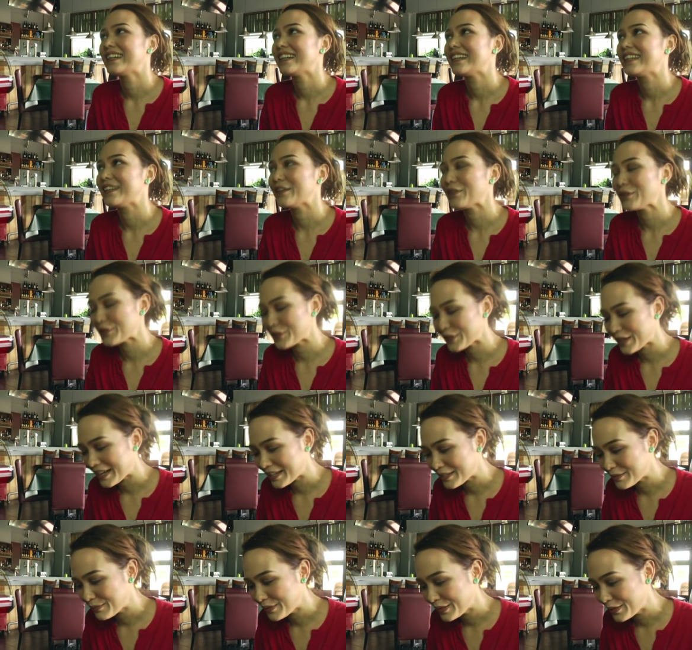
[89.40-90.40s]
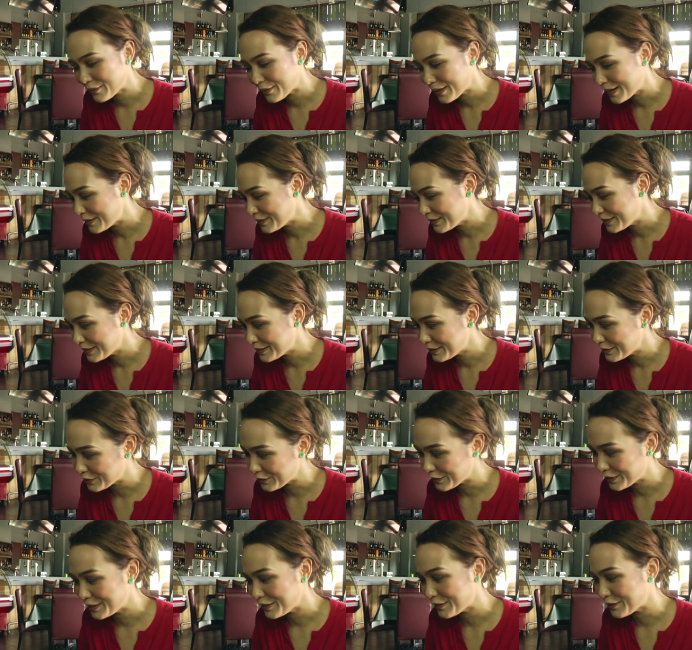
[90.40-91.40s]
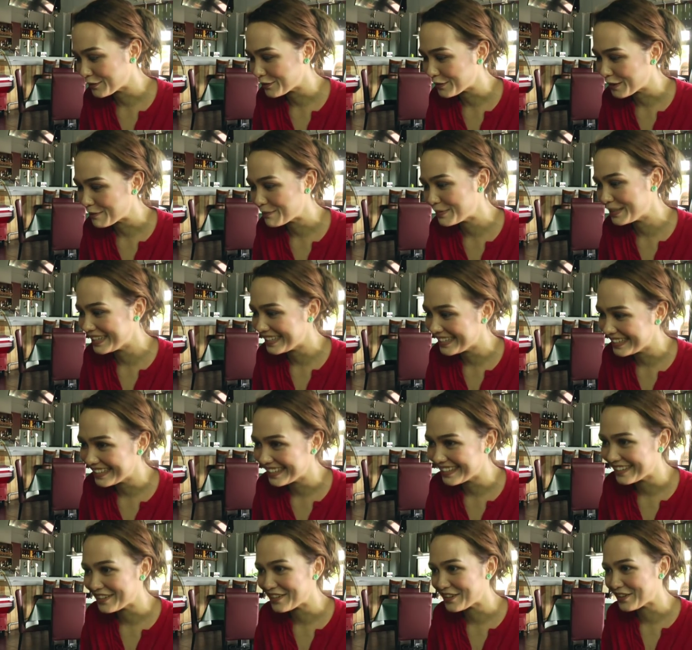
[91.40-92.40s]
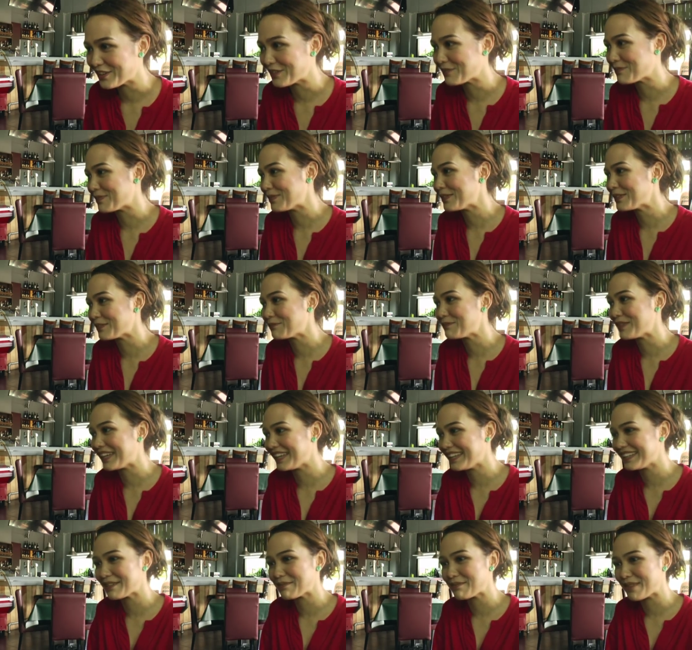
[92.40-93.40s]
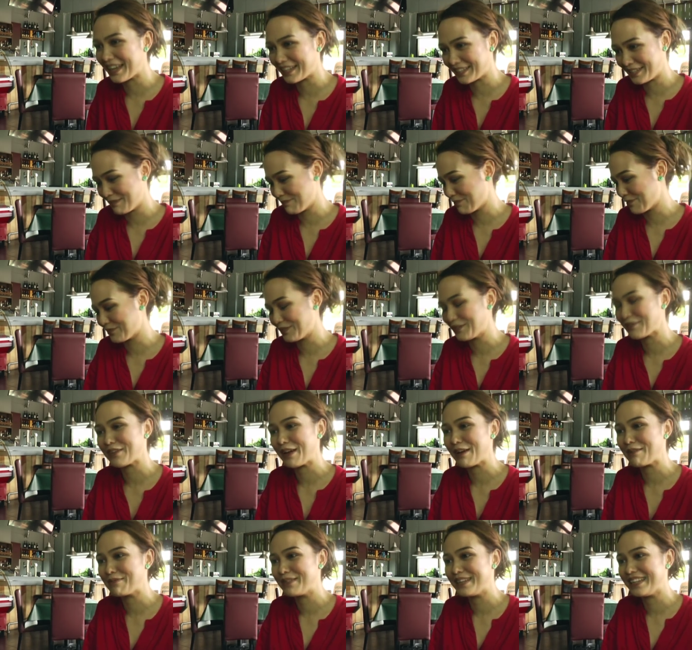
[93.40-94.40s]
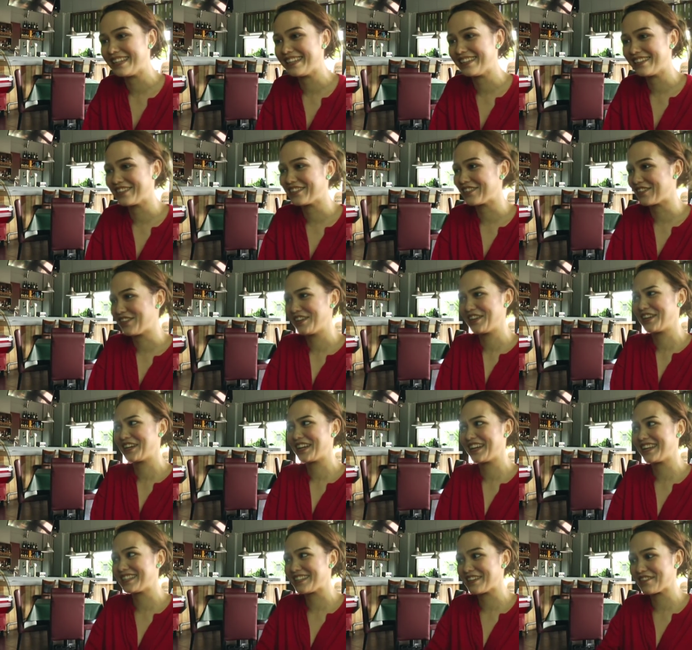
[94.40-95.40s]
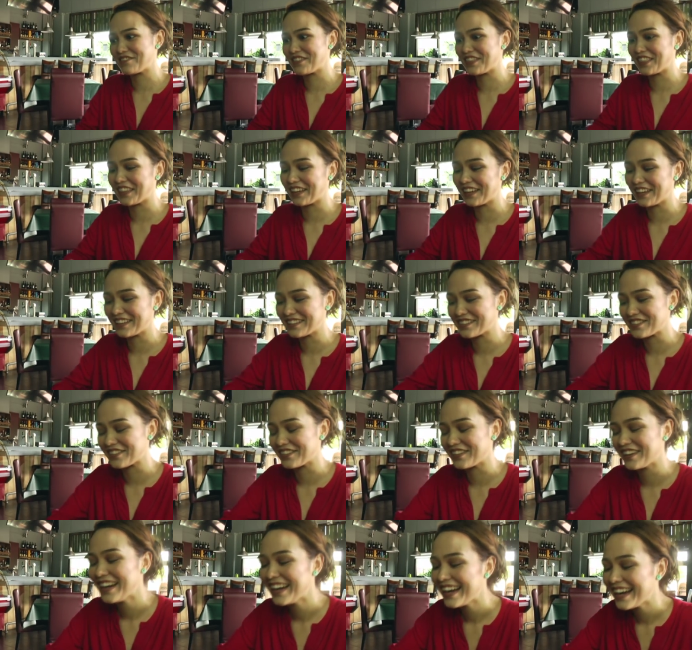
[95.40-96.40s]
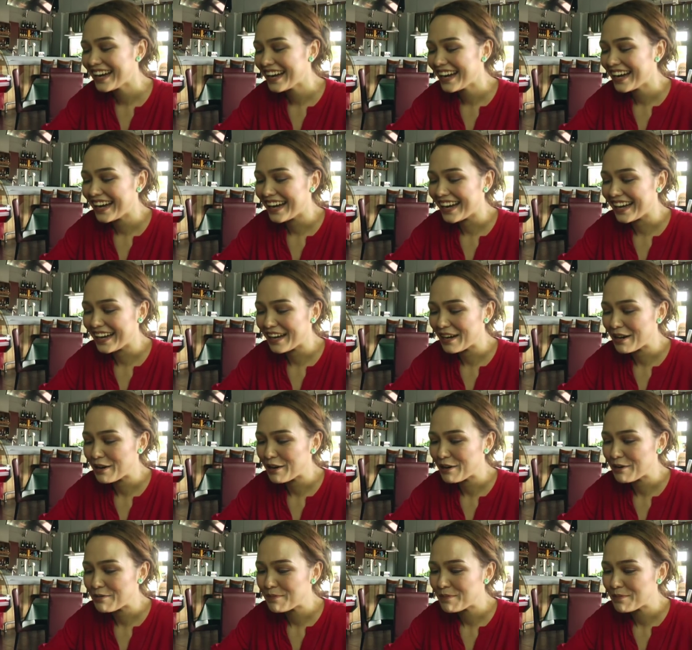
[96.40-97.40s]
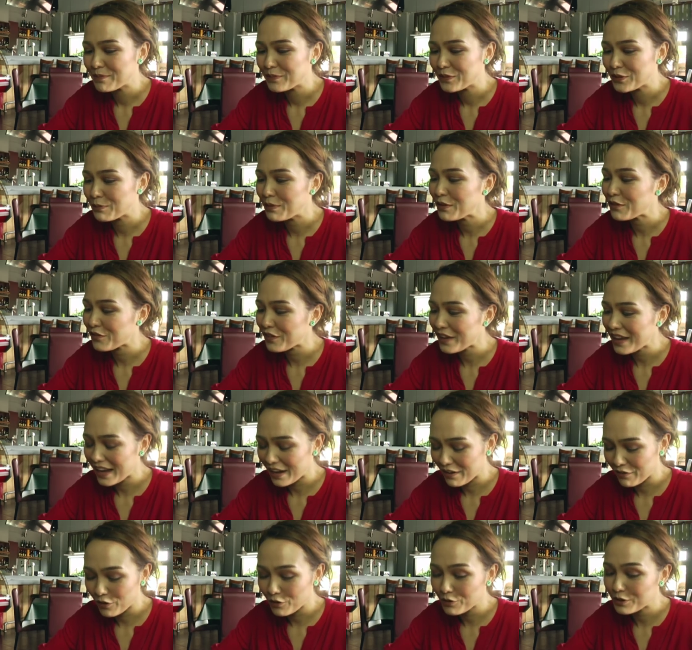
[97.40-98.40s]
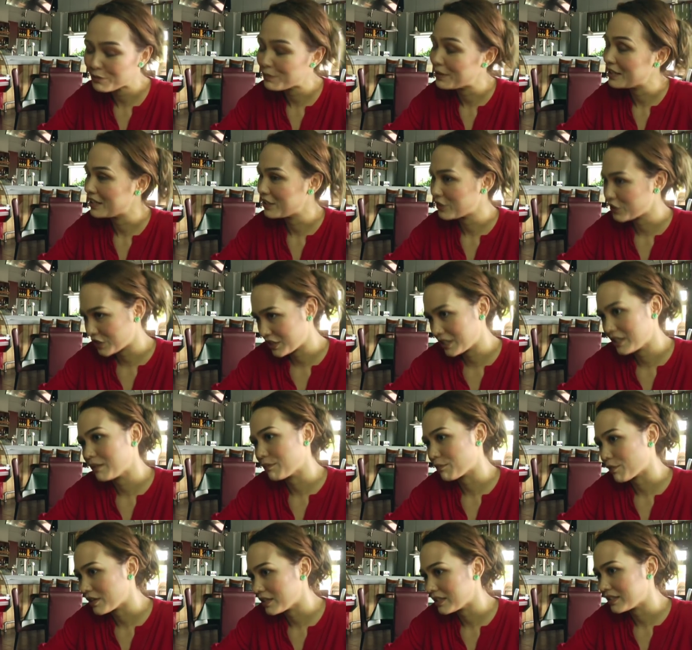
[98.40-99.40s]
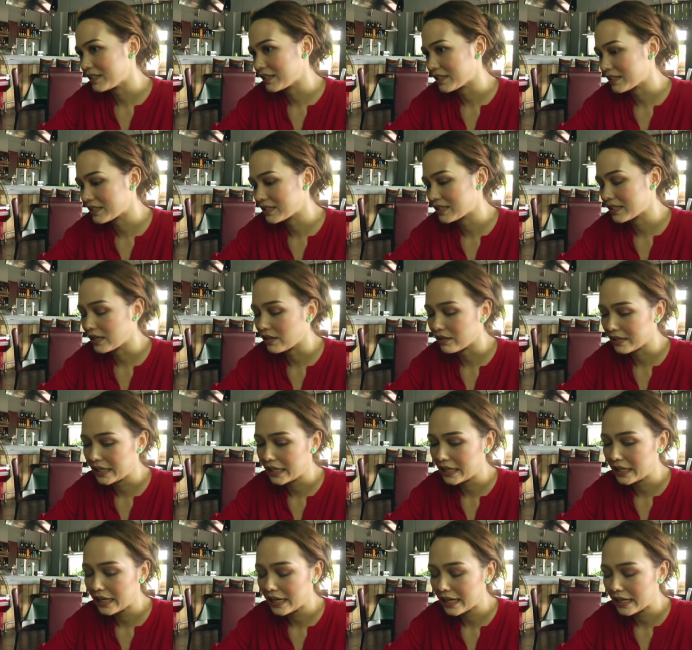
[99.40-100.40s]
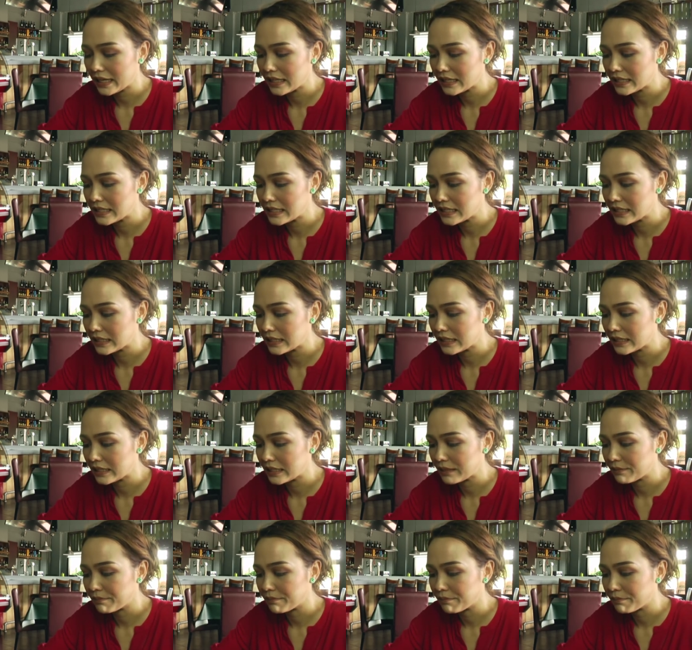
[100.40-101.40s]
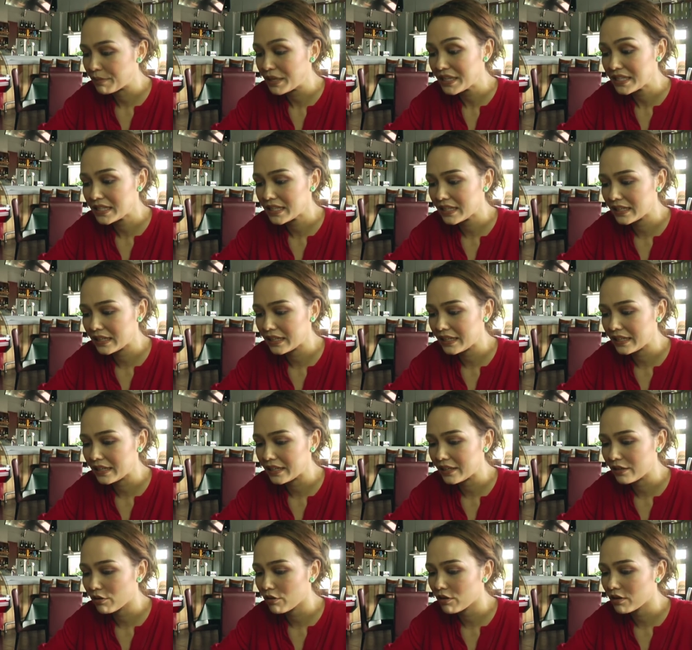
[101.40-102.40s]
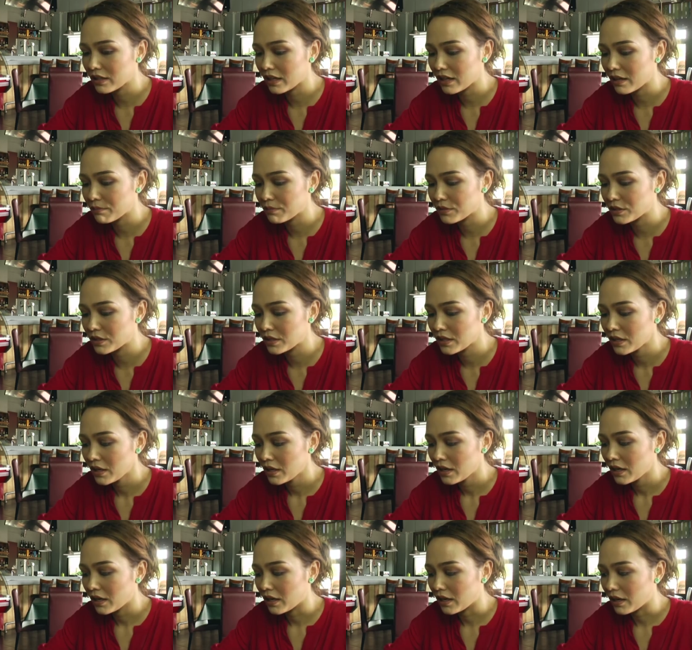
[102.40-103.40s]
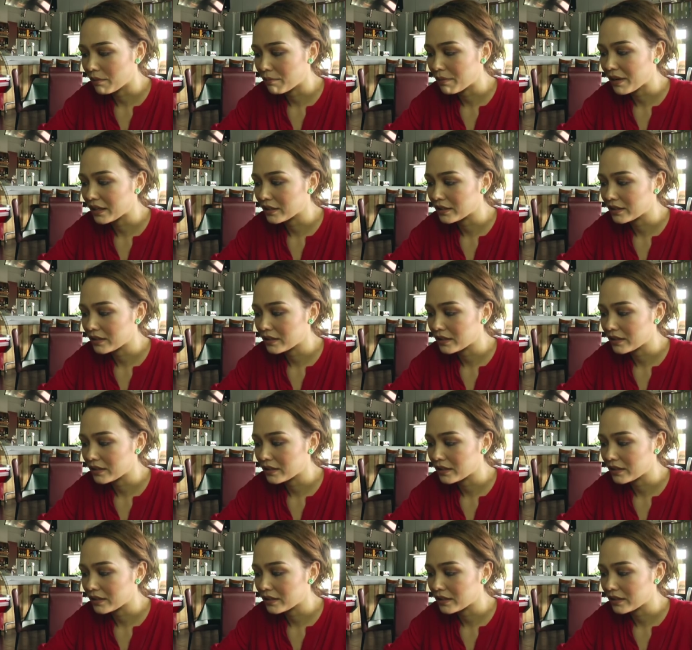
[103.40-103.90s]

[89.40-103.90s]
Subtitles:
they also asked me why you didn't join your family, being the black sheep of the family, going against everything. So to be fair, I've always been interested in politics. Okay, and basically it all comes back